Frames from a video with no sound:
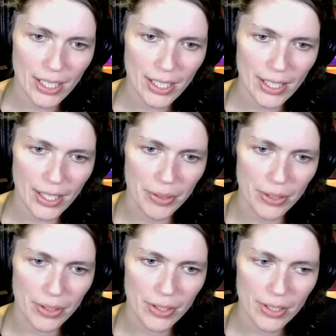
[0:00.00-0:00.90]
I think we do.
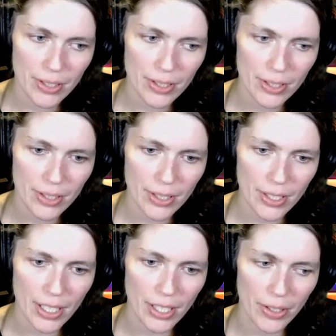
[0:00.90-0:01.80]

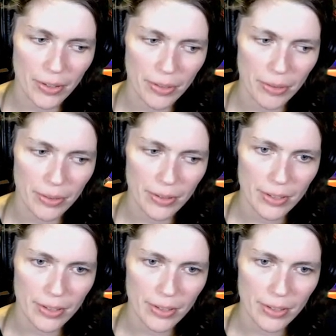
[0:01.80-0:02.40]
No, I don't think we do.